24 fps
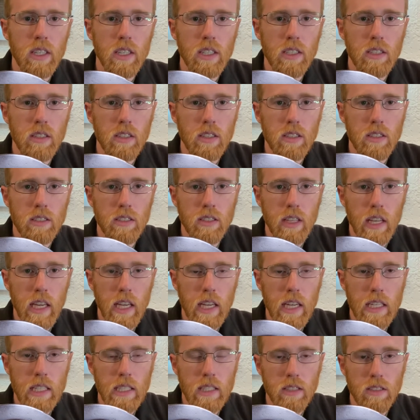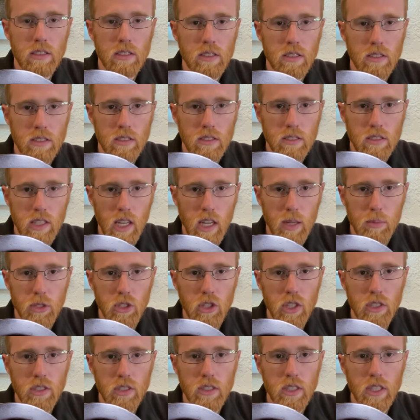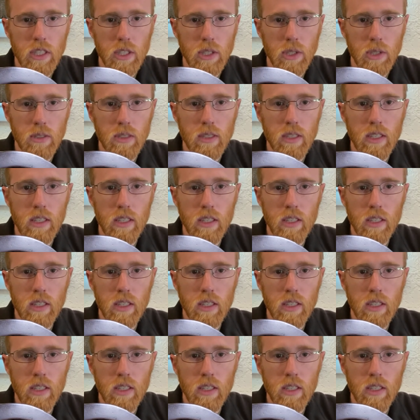the hands time adjust here.